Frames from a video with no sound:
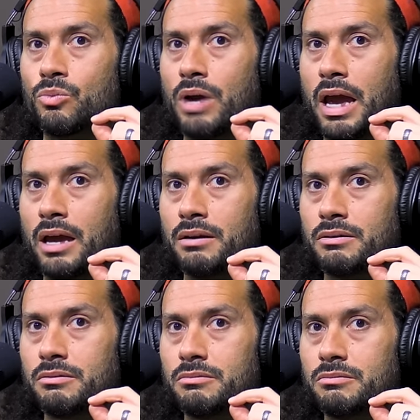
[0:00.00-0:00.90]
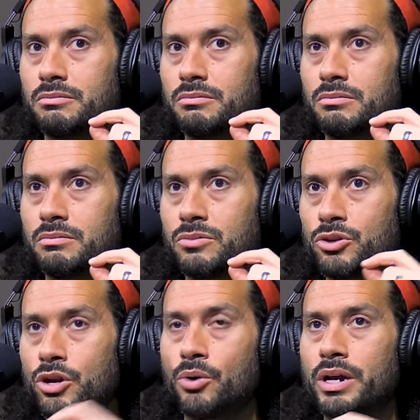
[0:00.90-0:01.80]
and
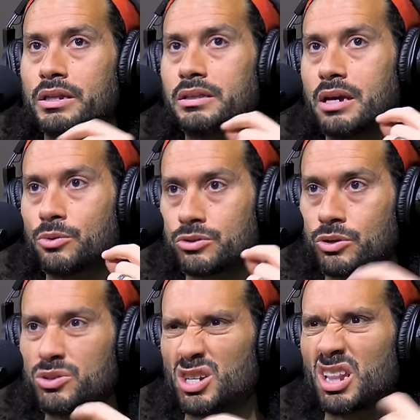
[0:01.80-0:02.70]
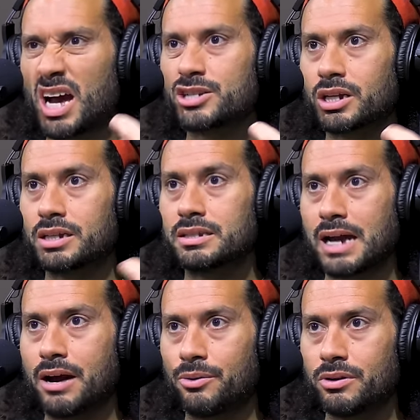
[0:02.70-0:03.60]
knowing that they were sociologically
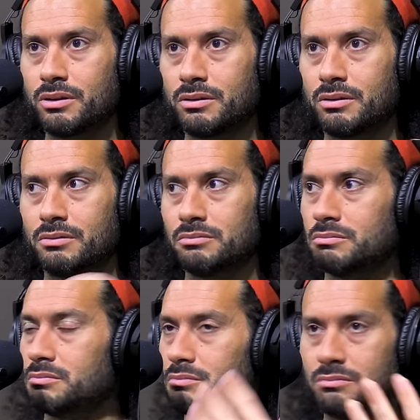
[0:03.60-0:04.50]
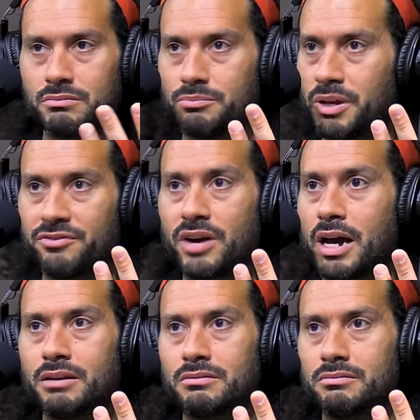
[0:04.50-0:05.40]
sound, been
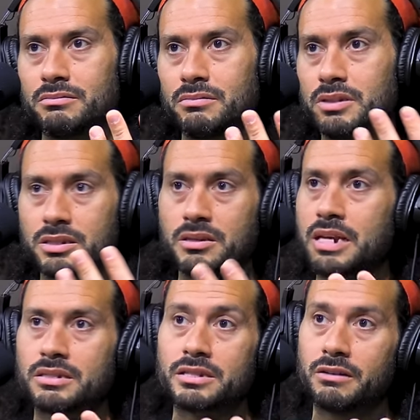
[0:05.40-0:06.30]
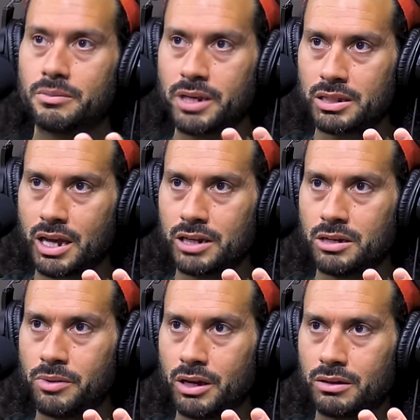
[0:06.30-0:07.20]
fine doesn't necessarily mean he's
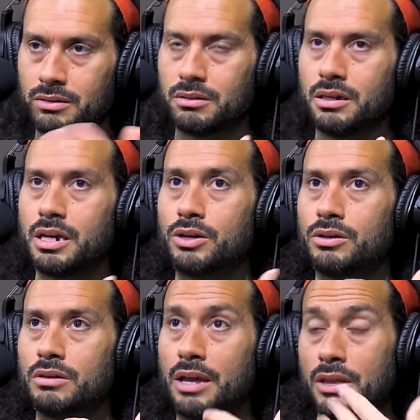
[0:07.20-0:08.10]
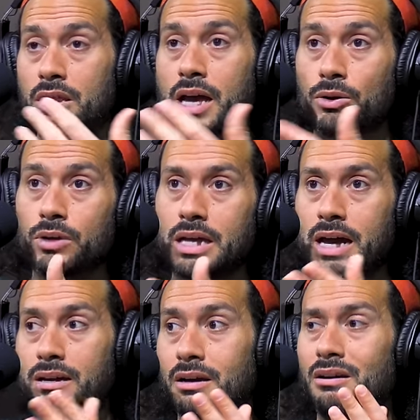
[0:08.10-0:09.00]
KGB. He and not only
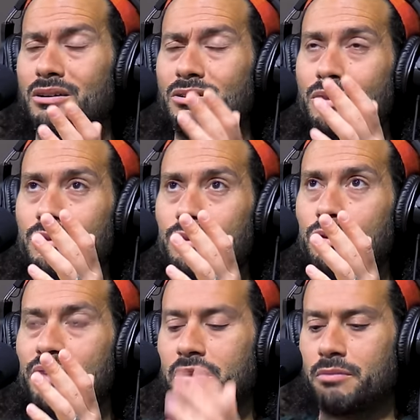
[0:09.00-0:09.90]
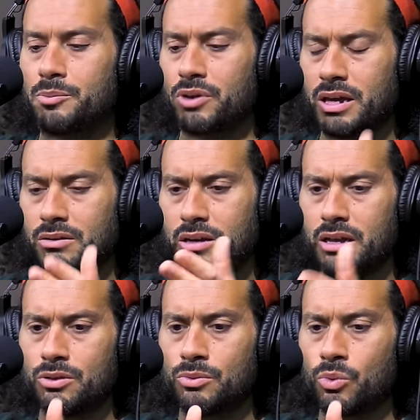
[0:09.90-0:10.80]
that, you've got to remember that
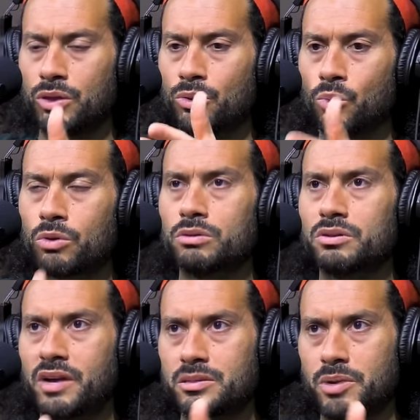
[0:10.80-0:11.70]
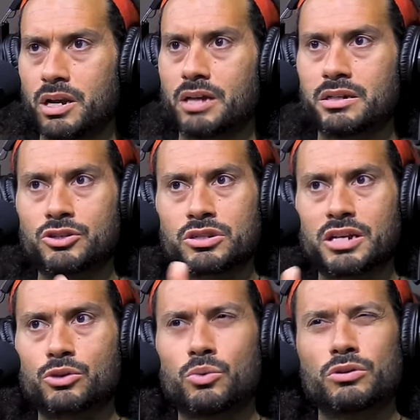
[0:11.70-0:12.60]
in the in the world of espionage, it's just
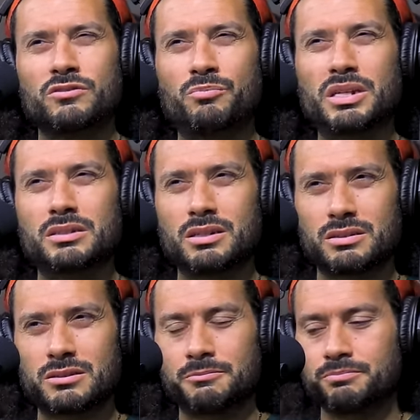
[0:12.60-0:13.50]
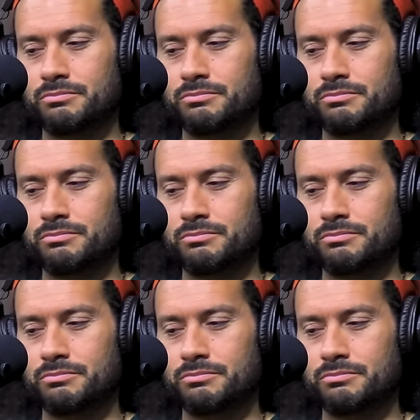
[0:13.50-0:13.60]
like the world of business.